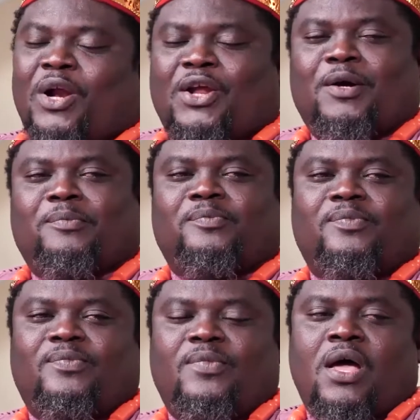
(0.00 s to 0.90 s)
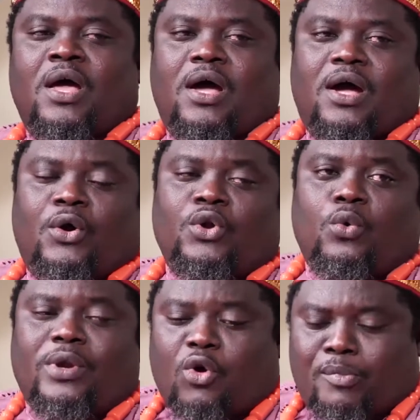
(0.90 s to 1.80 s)
Welcome.
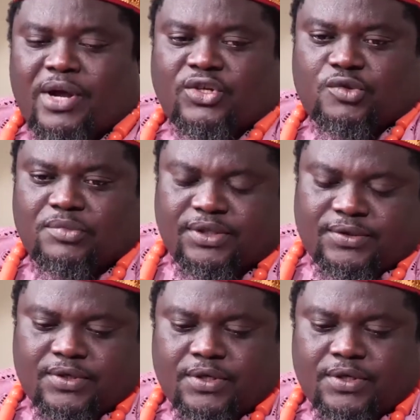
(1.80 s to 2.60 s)
Onowu, that reminds me.